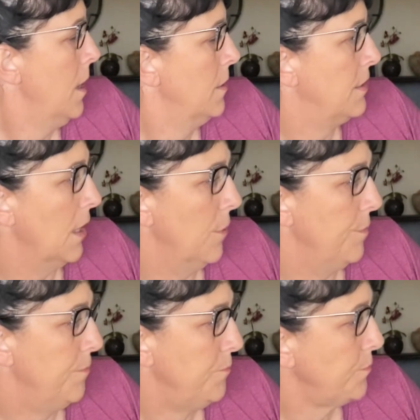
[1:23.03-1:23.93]
So,
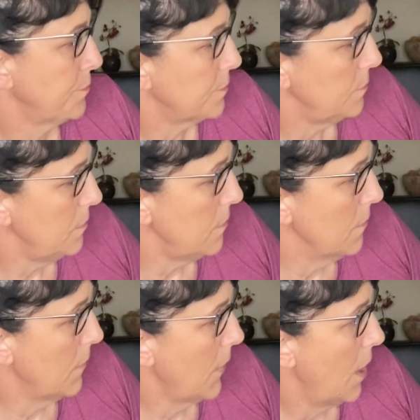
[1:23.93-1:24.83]

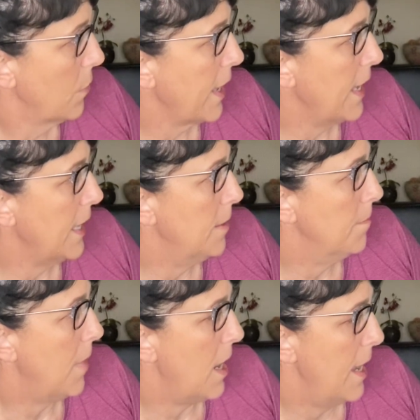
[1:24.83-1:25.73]
okay, in
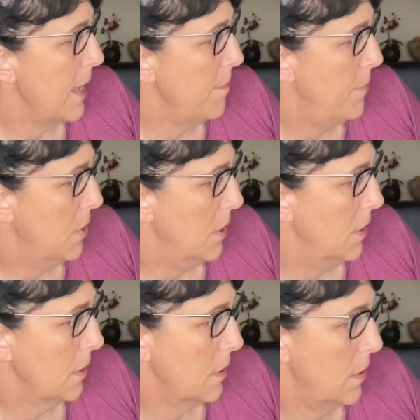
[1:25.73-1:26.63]
my
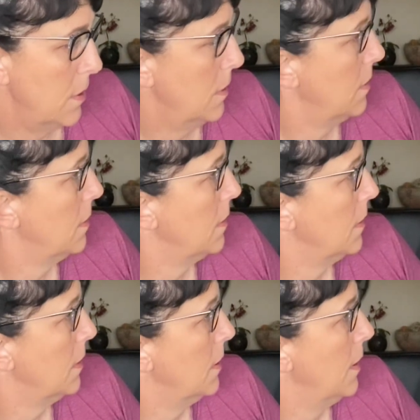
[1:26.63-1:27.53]
book,
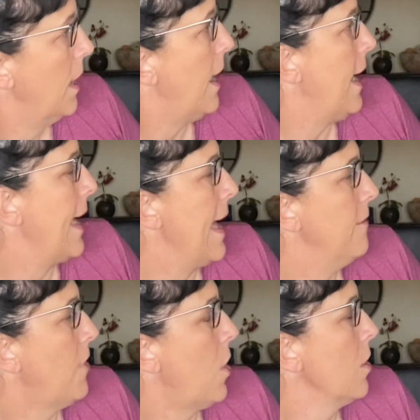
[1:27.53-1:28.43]
I
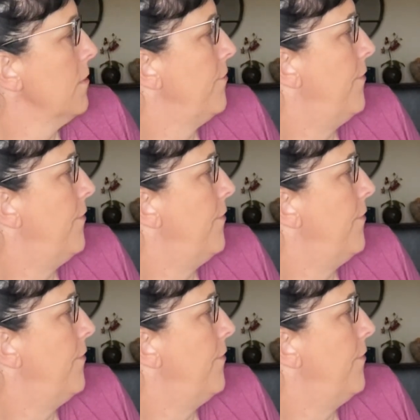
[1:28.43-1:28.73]
have heart